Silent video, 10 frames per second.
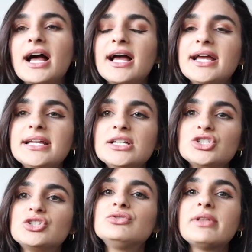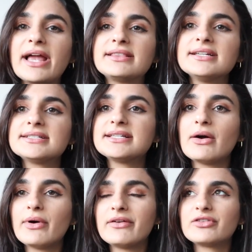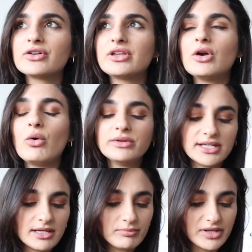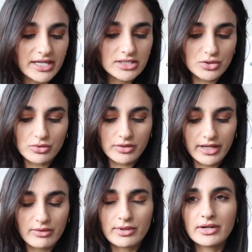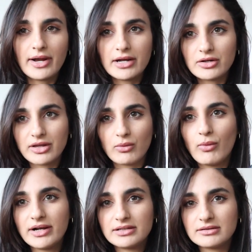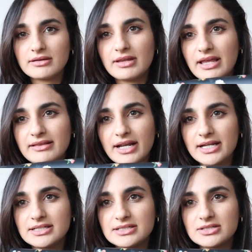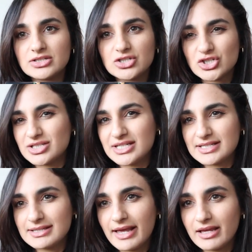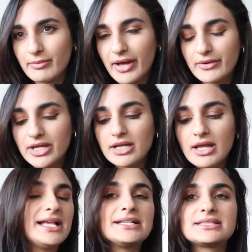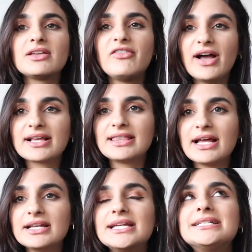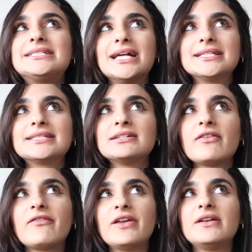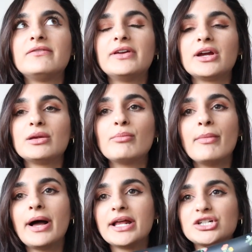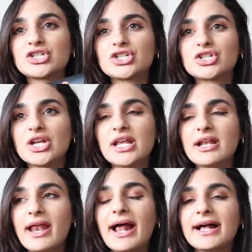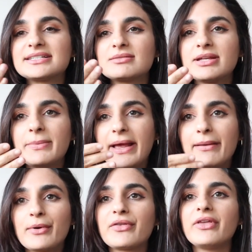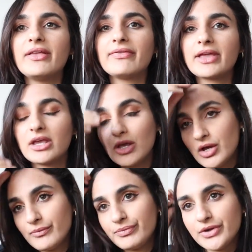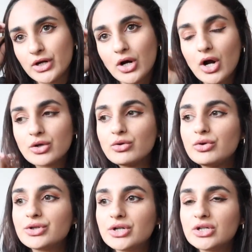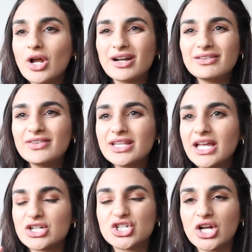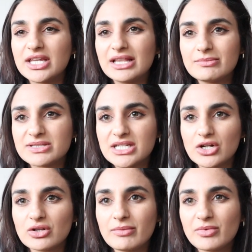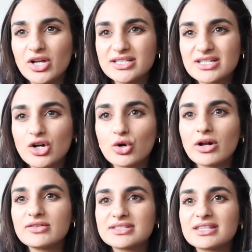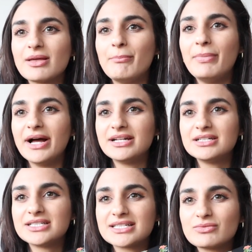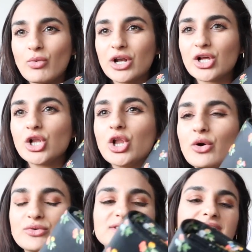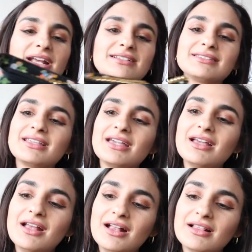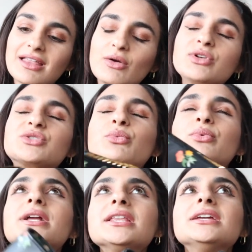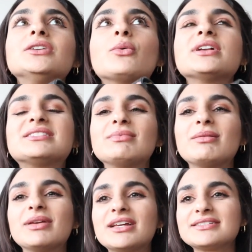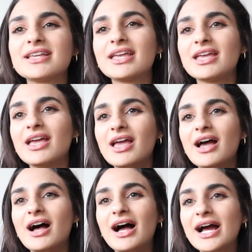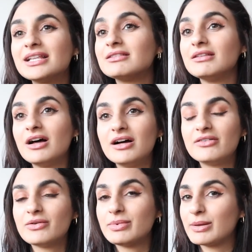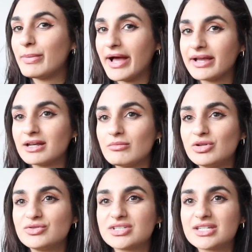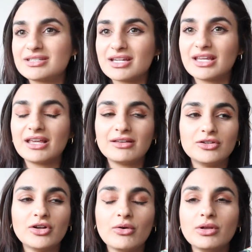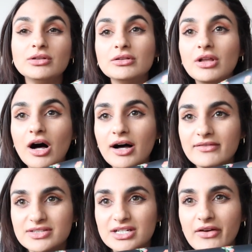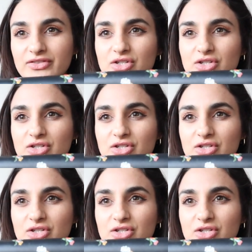I do like this. However, the only complaint or like regret or like one thing that I just dislike about it is the fact that it doesn't fit very much. It has to be paper thin, like your card holder, not even like a chunky lipstick or lip gloss, or else the button doesn't want to close nicely, like, which really annoys me because like I love a big bag and I'm used to sticking, you know, a lot of stuff.